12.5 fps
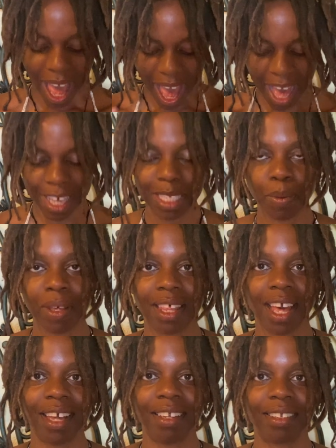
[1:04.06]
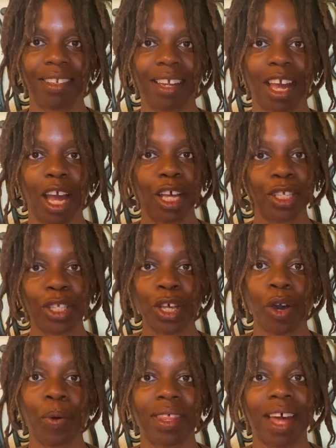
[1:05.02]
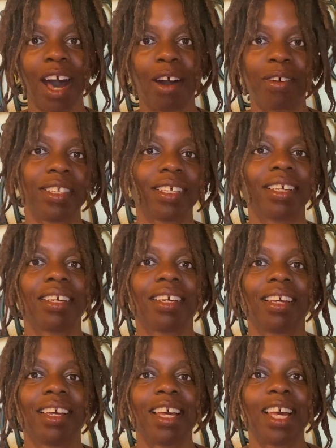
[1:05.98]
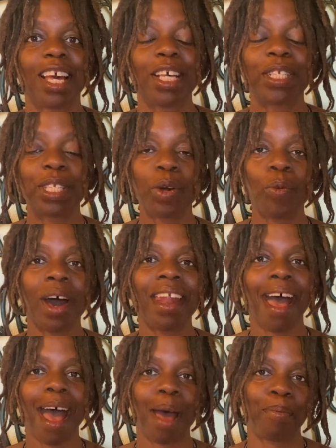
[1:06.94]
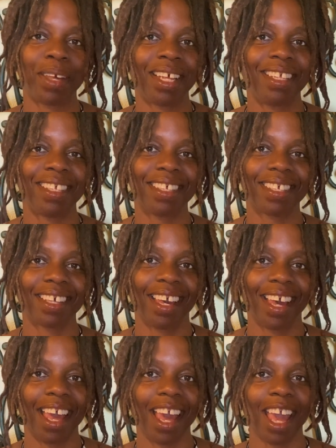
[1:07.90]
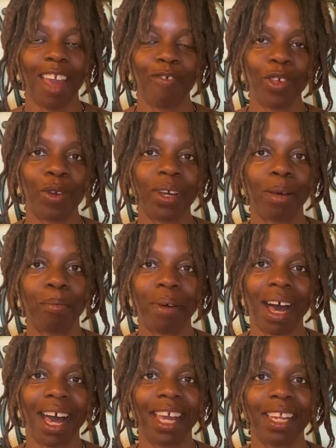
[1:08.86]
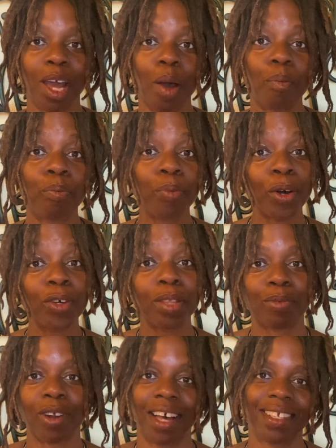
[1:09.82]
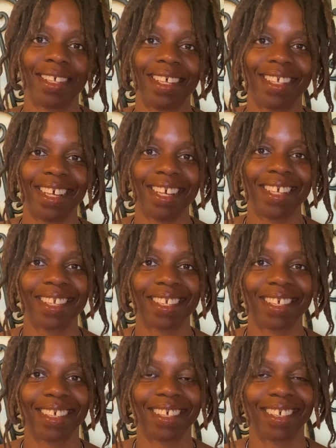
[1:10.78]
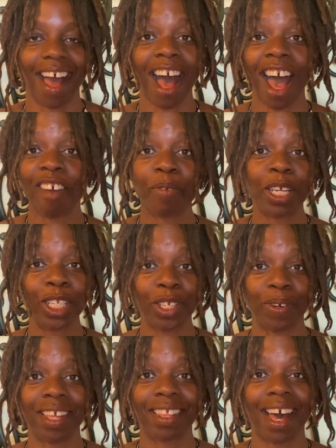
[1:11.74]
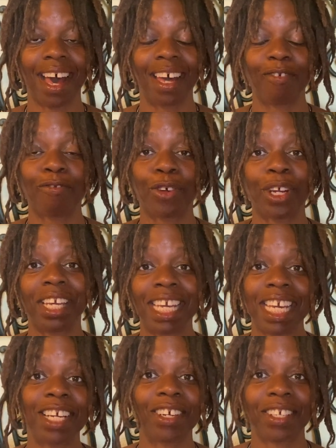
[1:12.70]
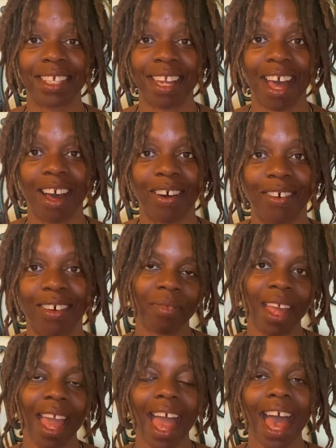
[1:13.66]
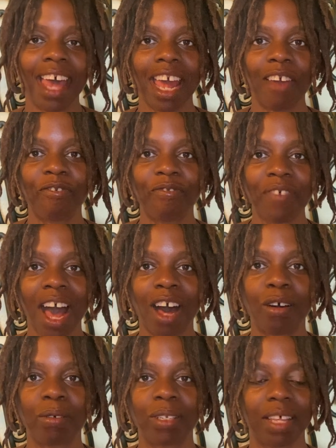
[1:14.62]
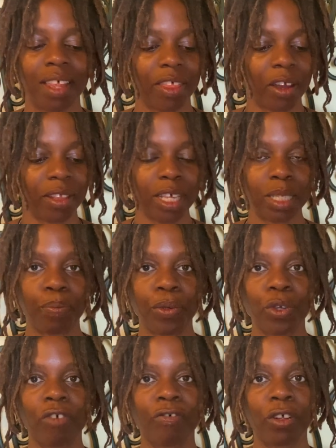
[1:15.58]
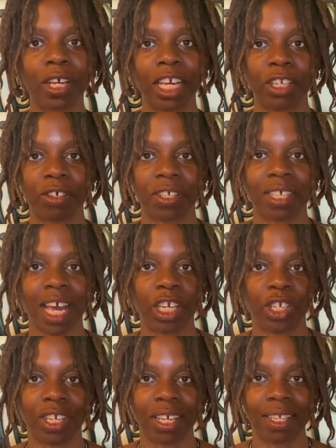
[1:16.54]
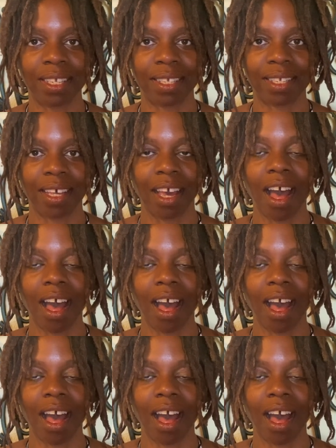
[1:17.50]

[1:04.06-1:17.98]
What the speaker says: As within, so without. So what happens if you combine both processes? I've been doing that for years now, and I've found that there are these beautiful intersections